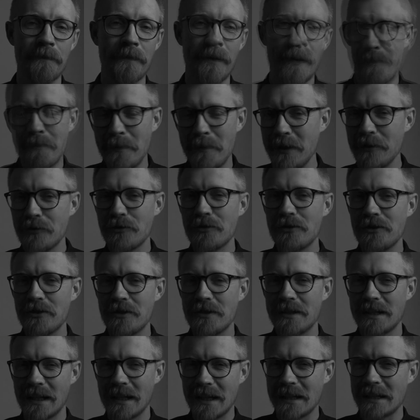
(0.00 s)
I'm
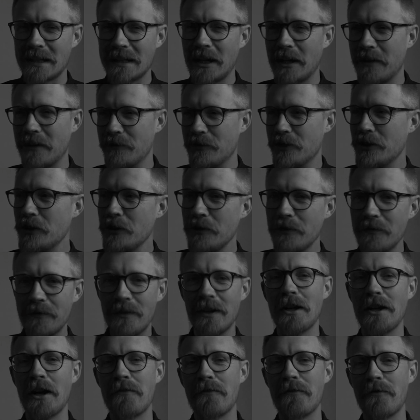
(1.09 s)
introducing this kind of new
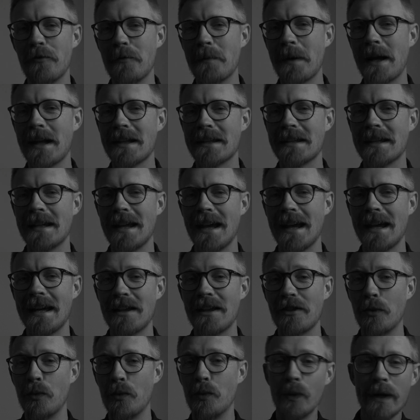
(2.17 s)
video format today,
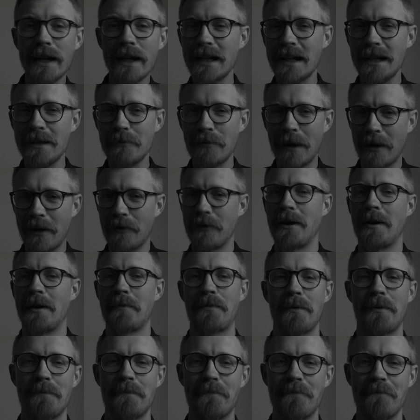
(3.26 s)
the weekly roundup.